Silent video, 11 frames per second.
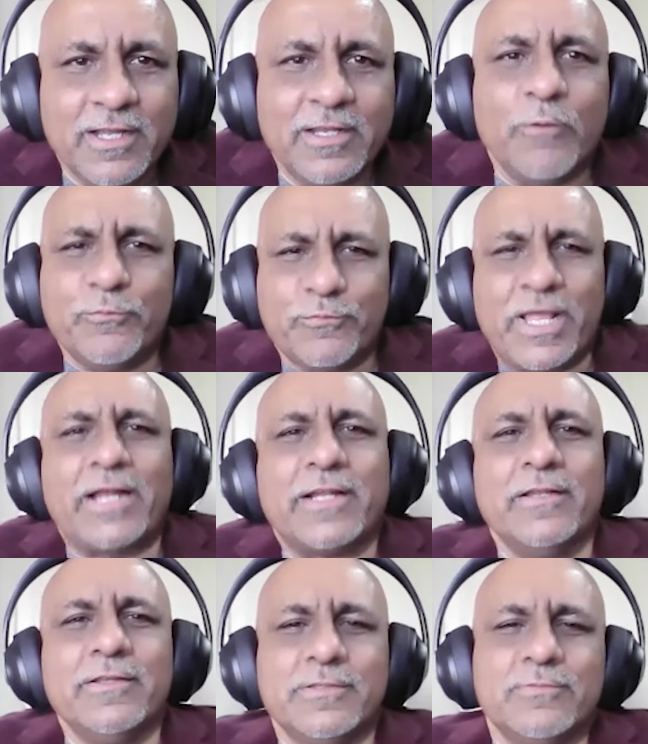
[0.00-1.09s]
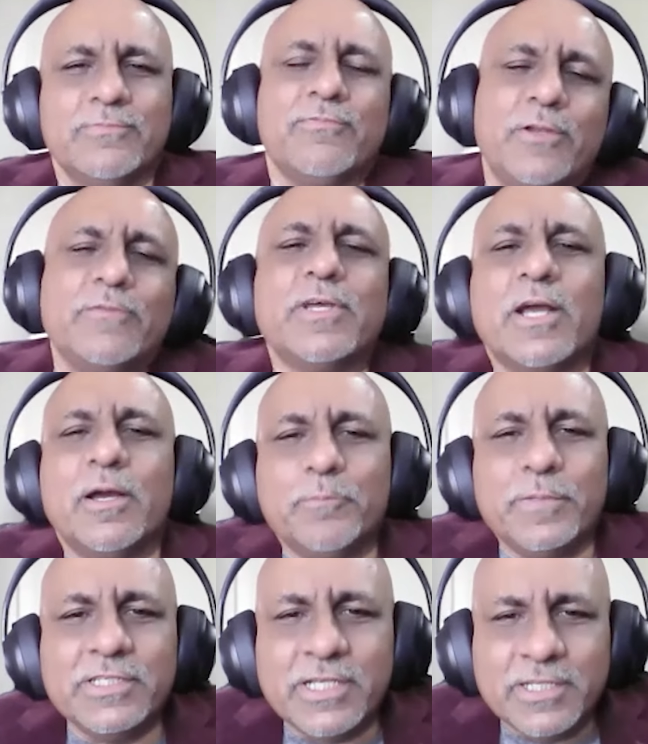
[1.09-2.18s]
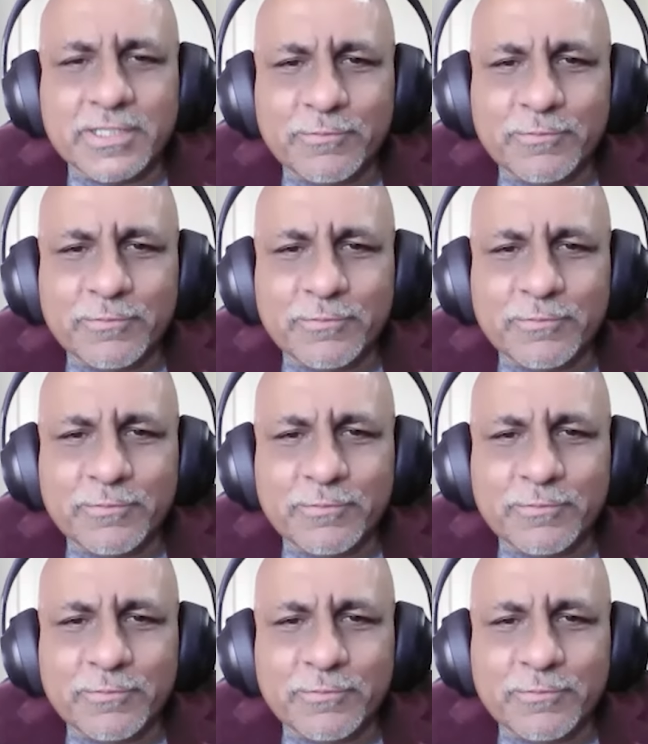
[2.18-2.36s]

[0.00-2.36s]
Now, Fractal is one of the companies Jayanth,